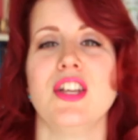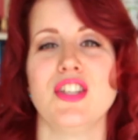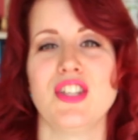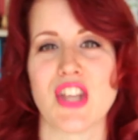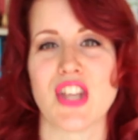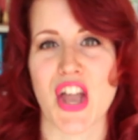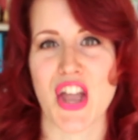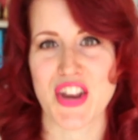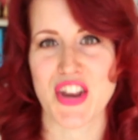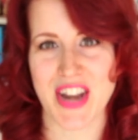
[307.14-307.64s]

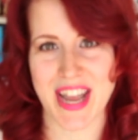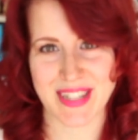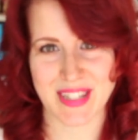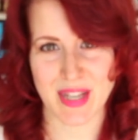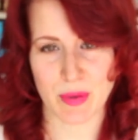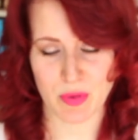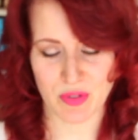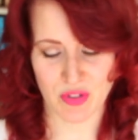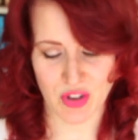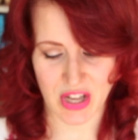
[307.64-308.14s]
So next
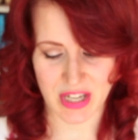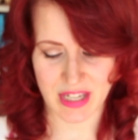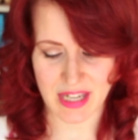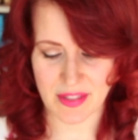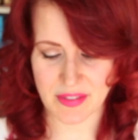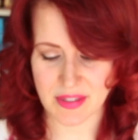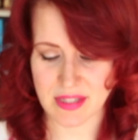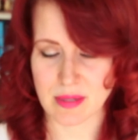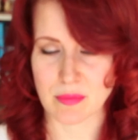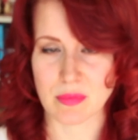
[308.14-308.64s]
up, we've got
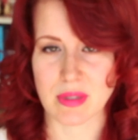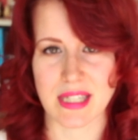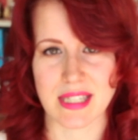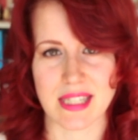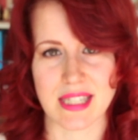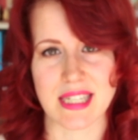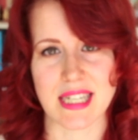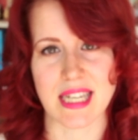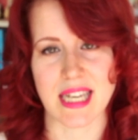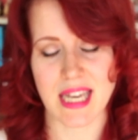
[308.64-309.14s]
another
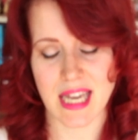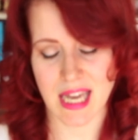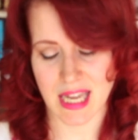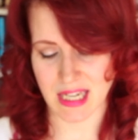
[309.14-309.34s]
Simplicity,